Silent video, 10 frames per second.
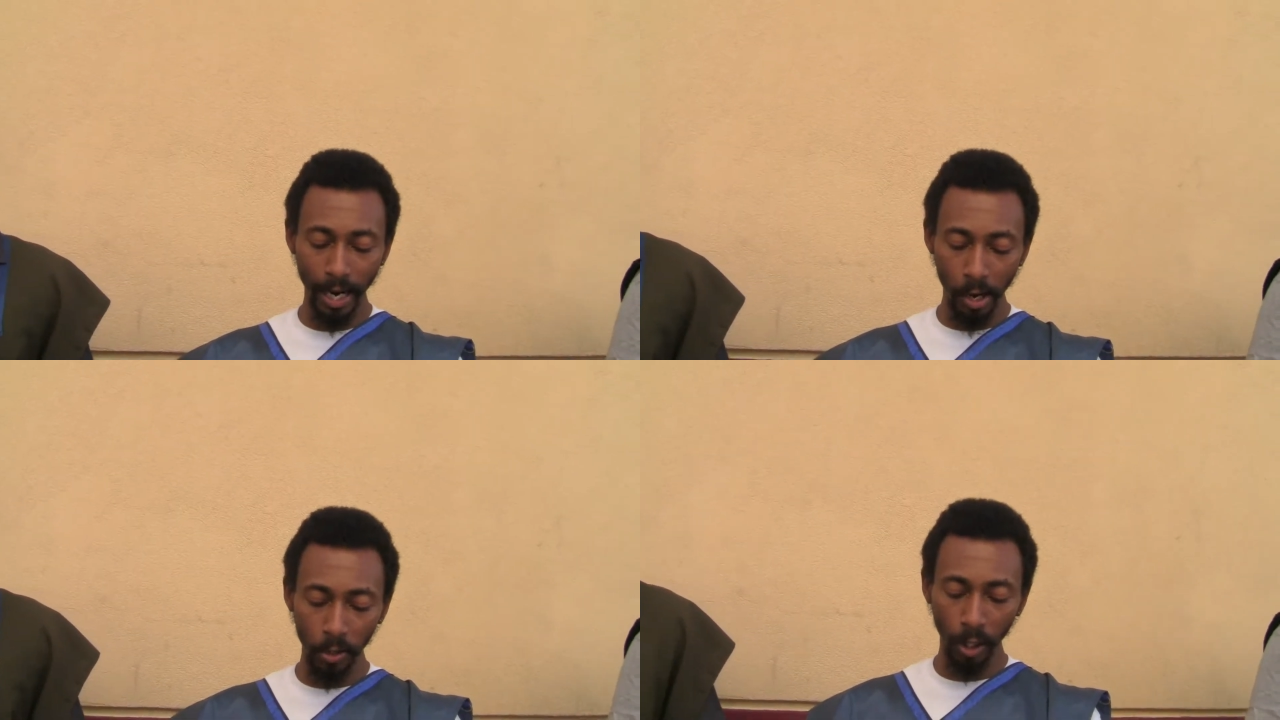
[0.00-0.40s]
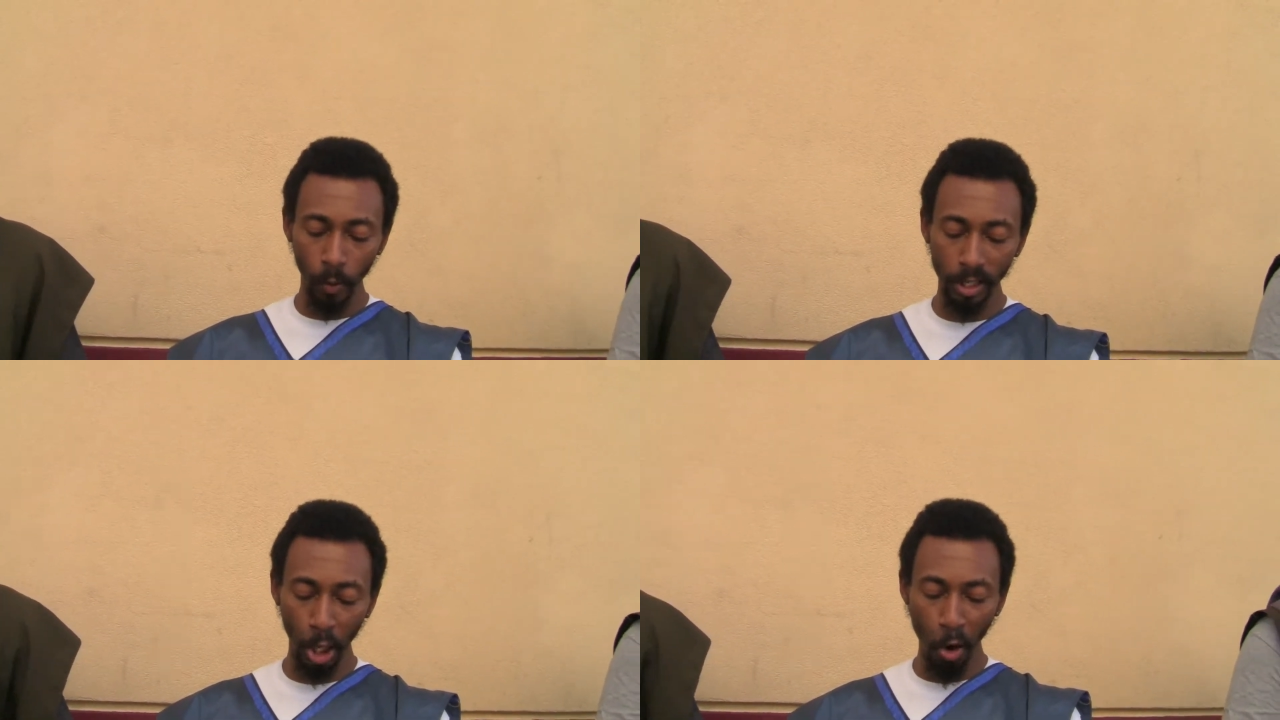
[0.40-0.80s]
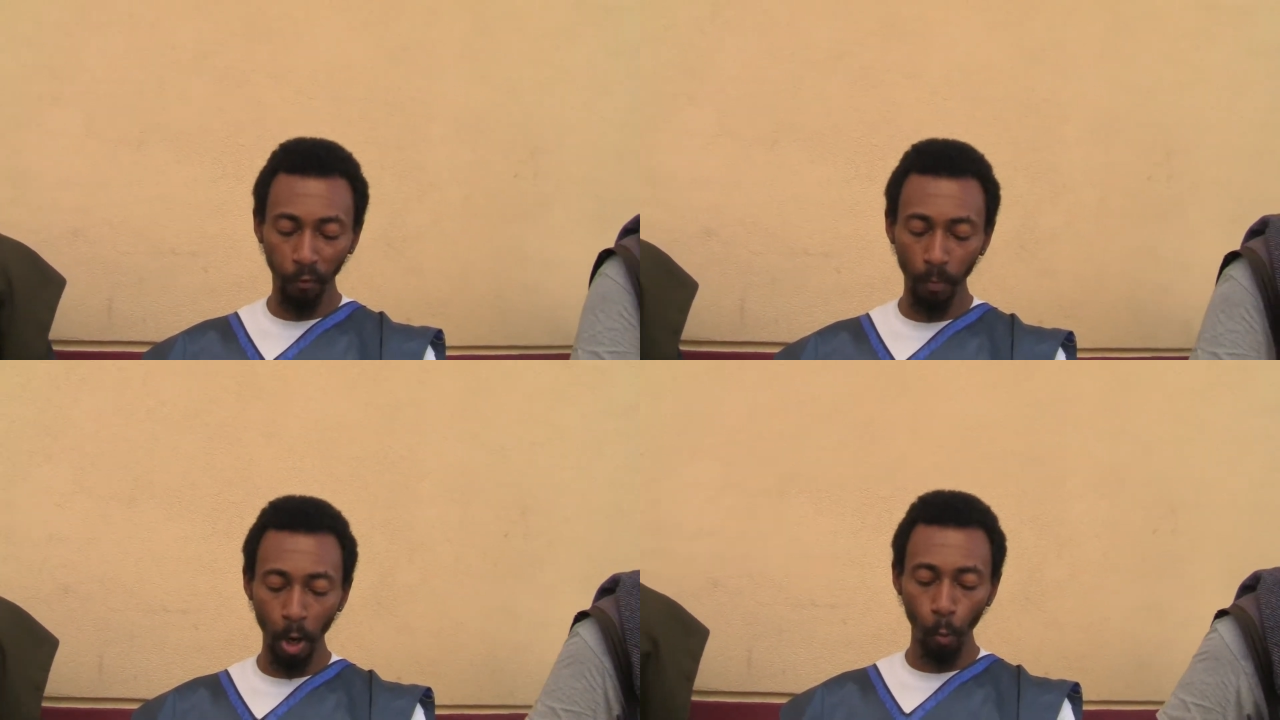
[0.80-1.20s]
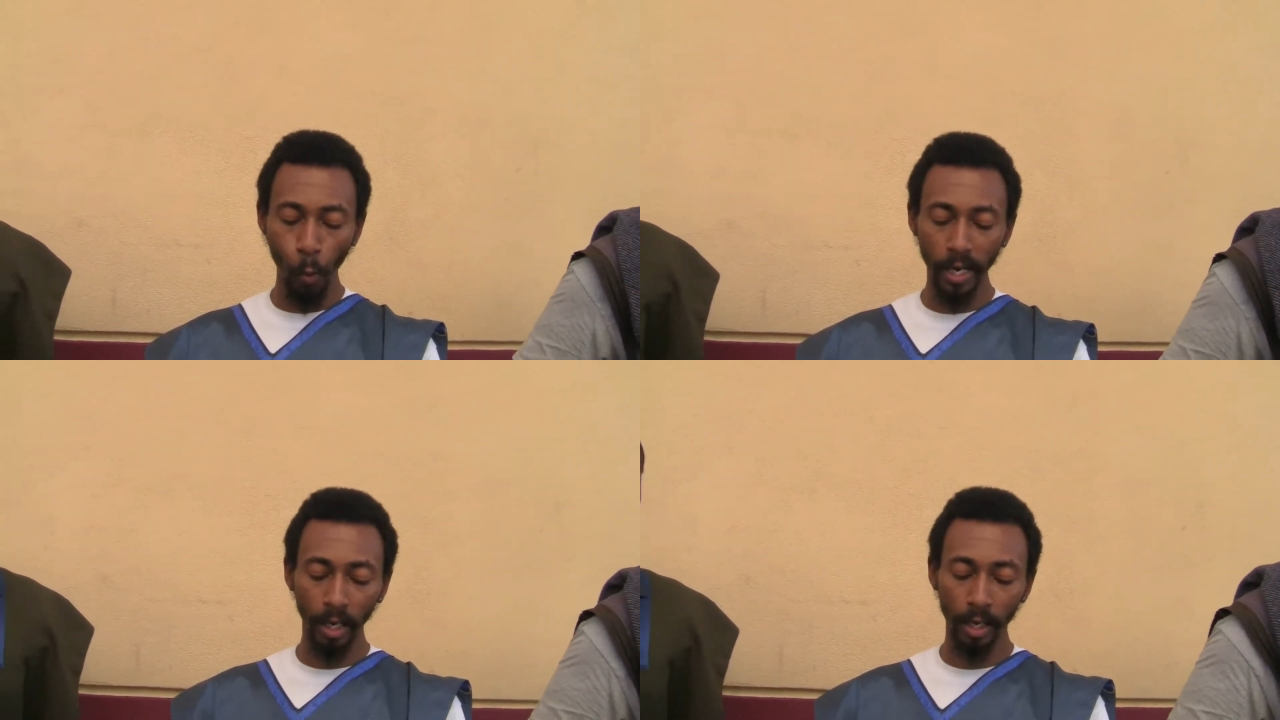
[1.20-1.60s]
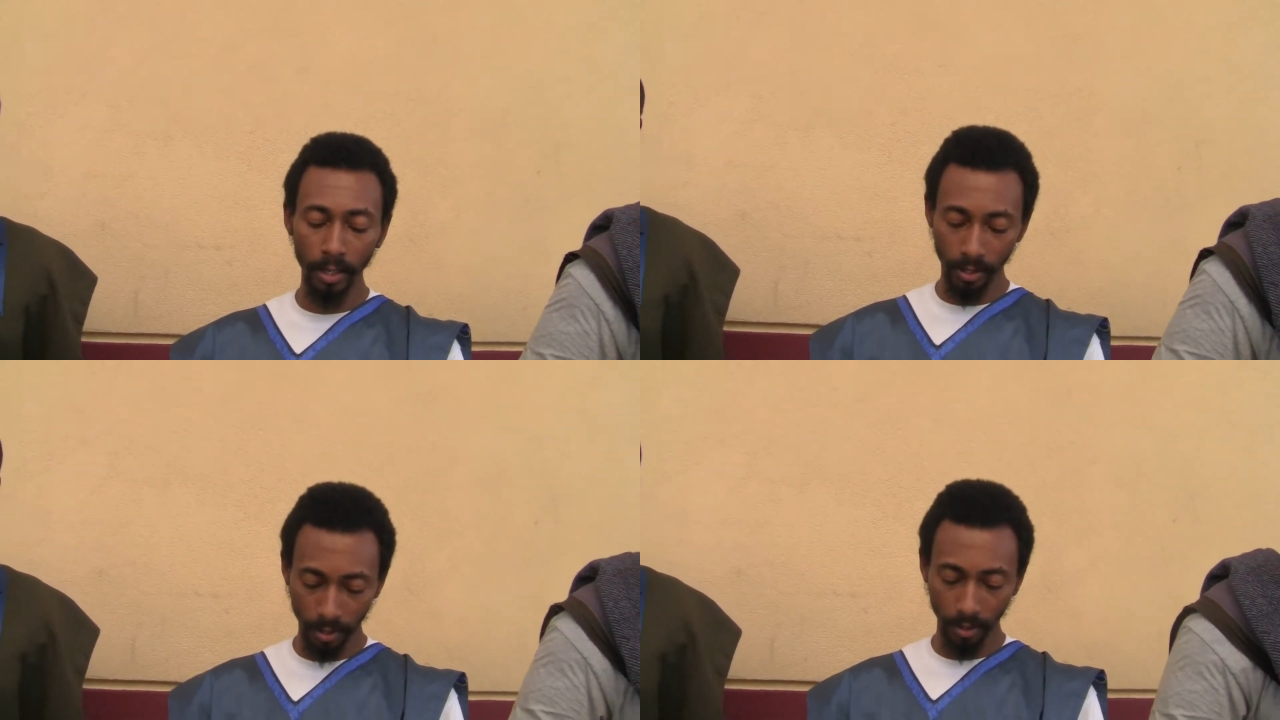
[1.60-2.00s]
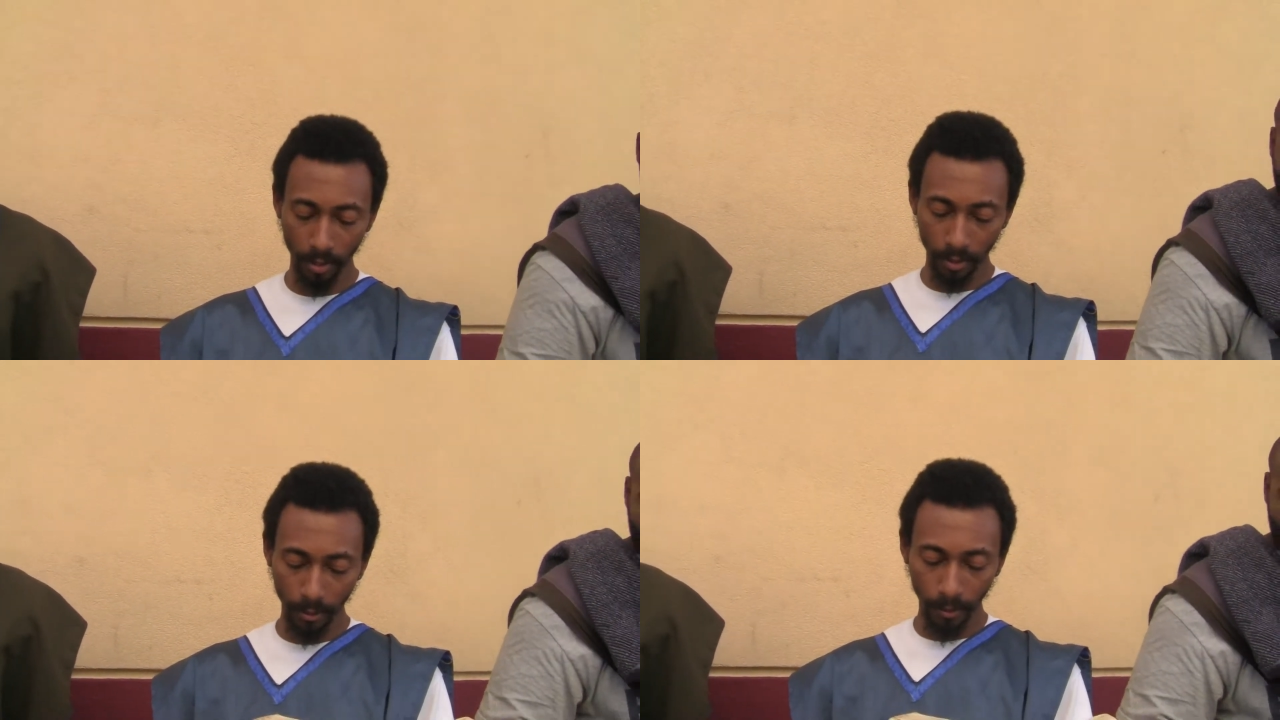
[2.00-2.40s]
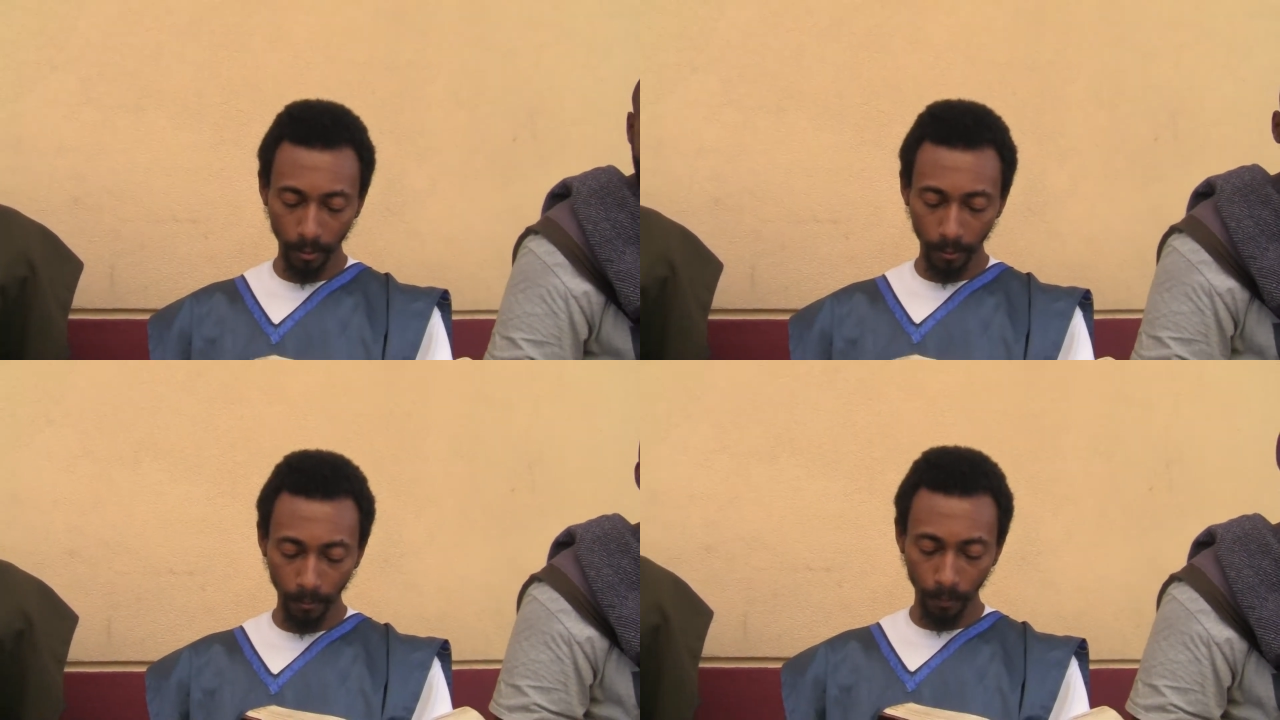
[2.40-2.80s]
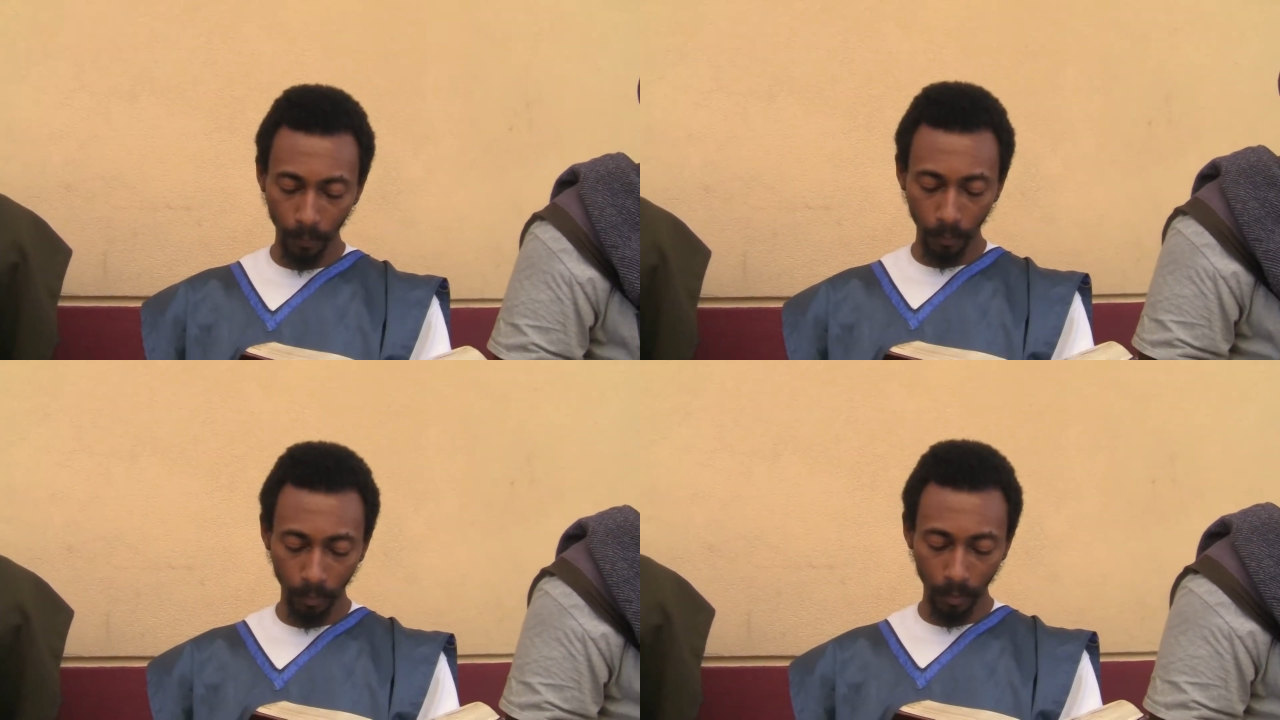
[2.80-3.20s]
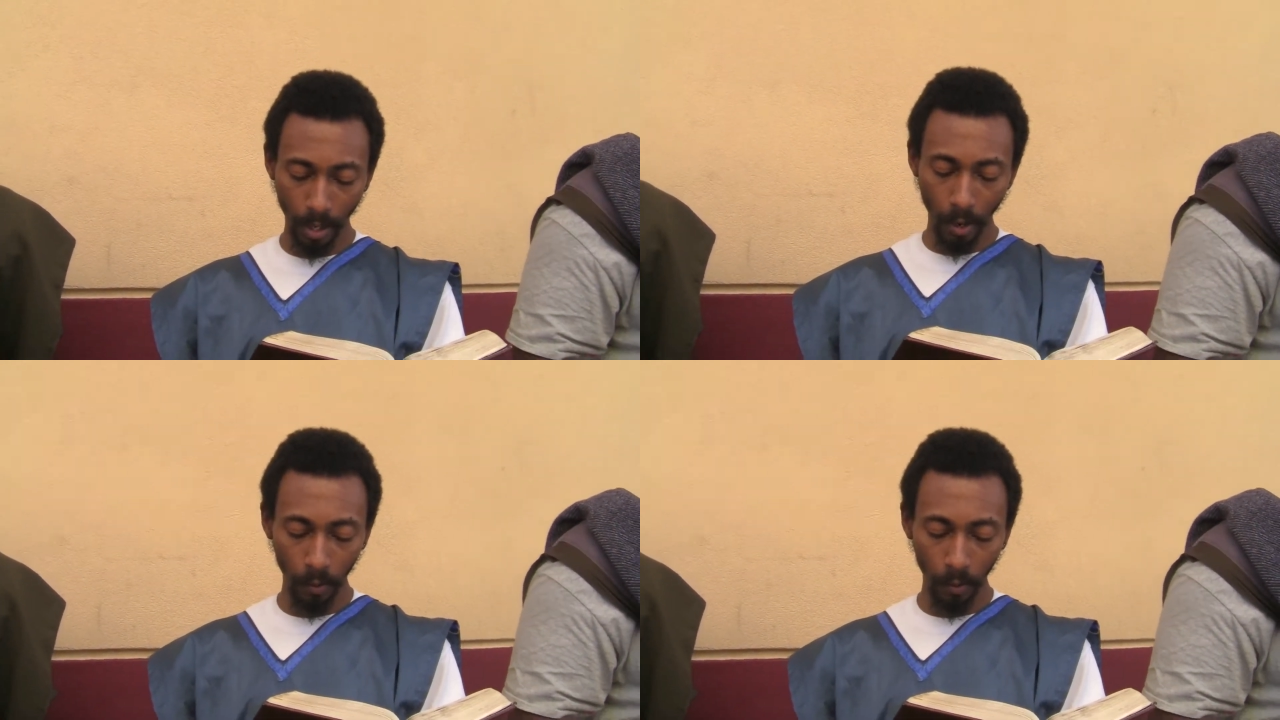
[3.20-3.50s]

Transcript: ear to return from their wickedness. You know?